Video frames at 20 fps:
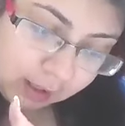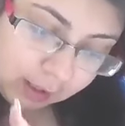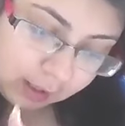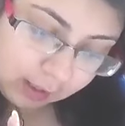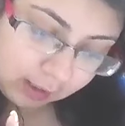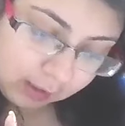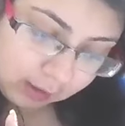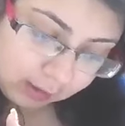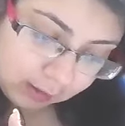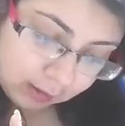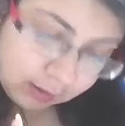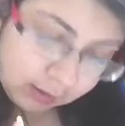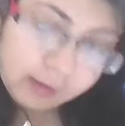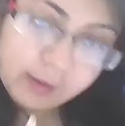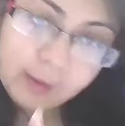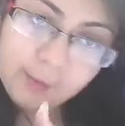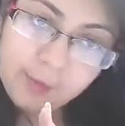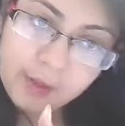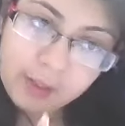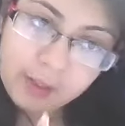A,
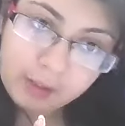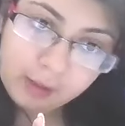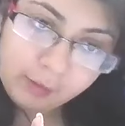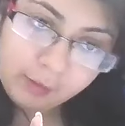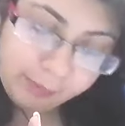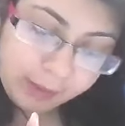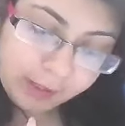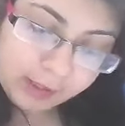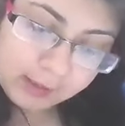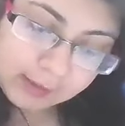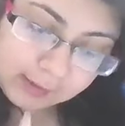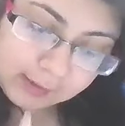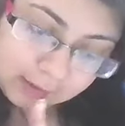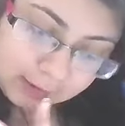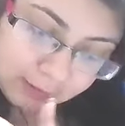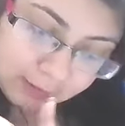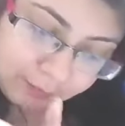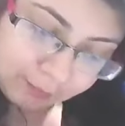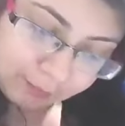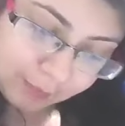the miracle plays,
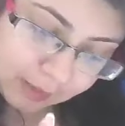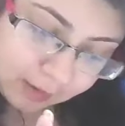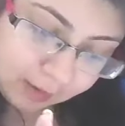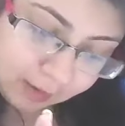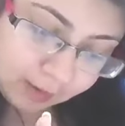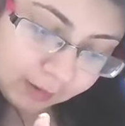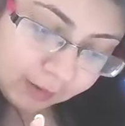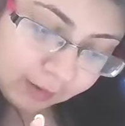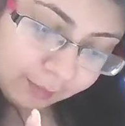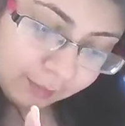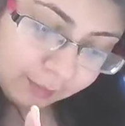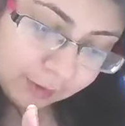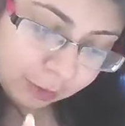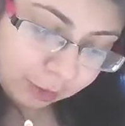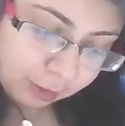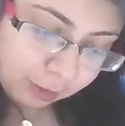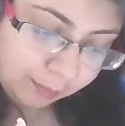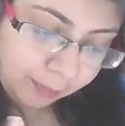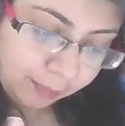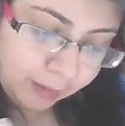B, the
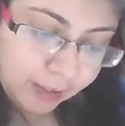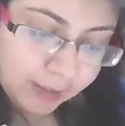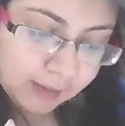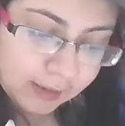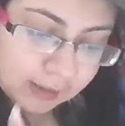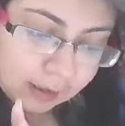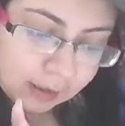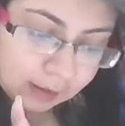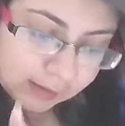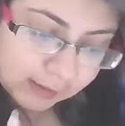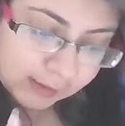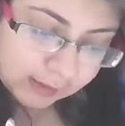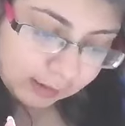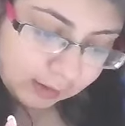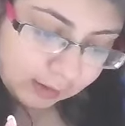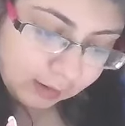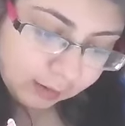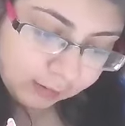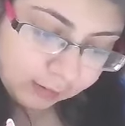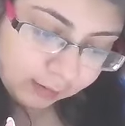mystery plays,
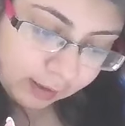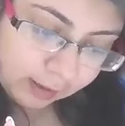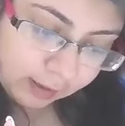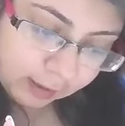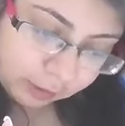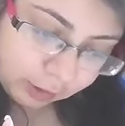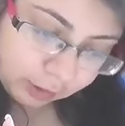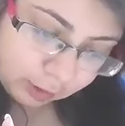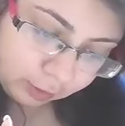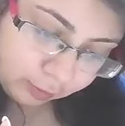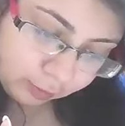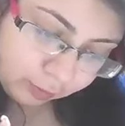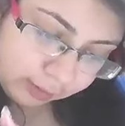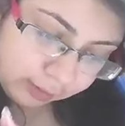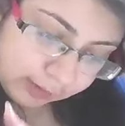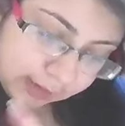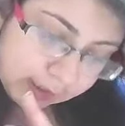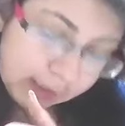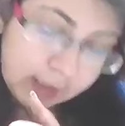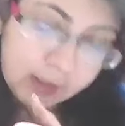C, the
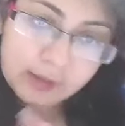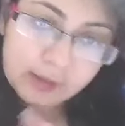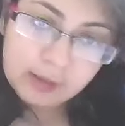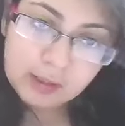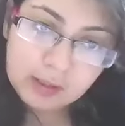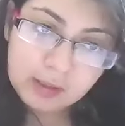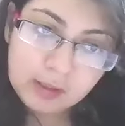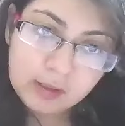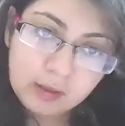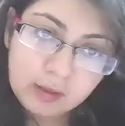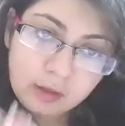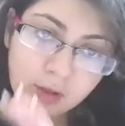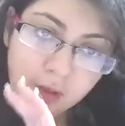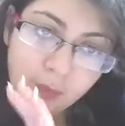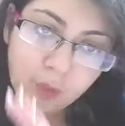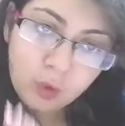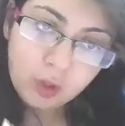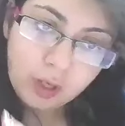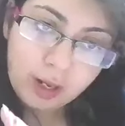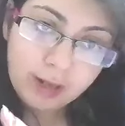interludes, D, the
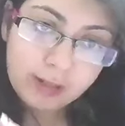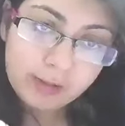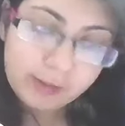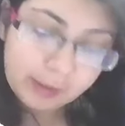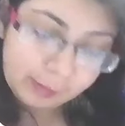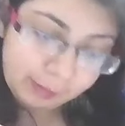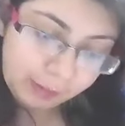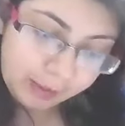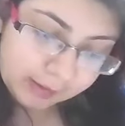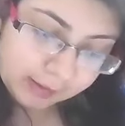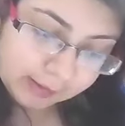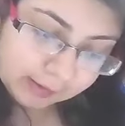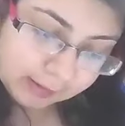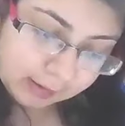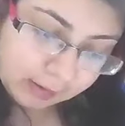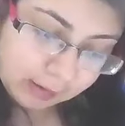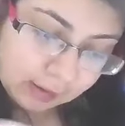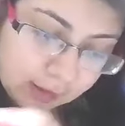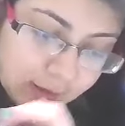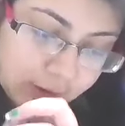morality
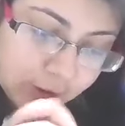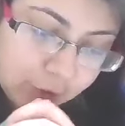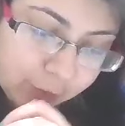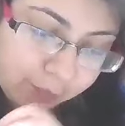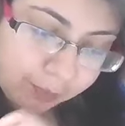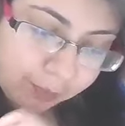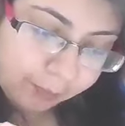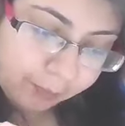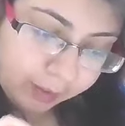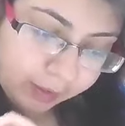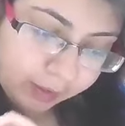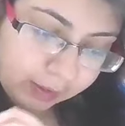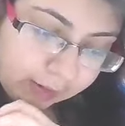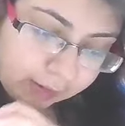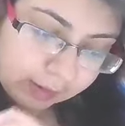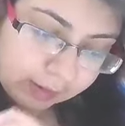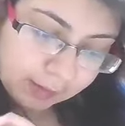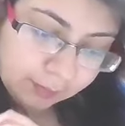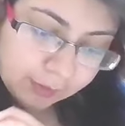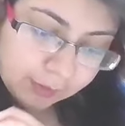plays. So
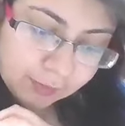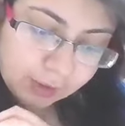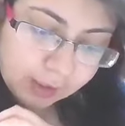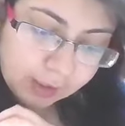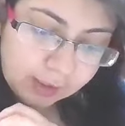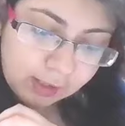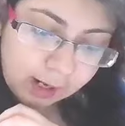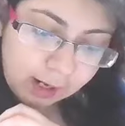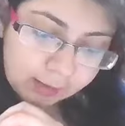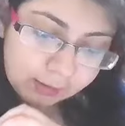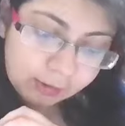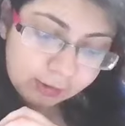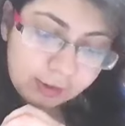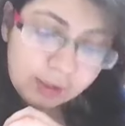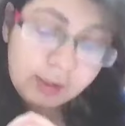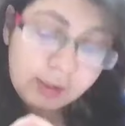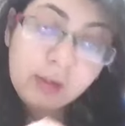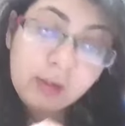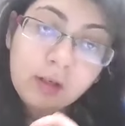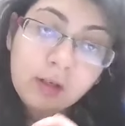biblical themes were enacted
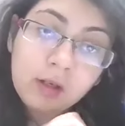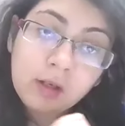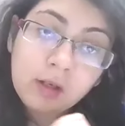in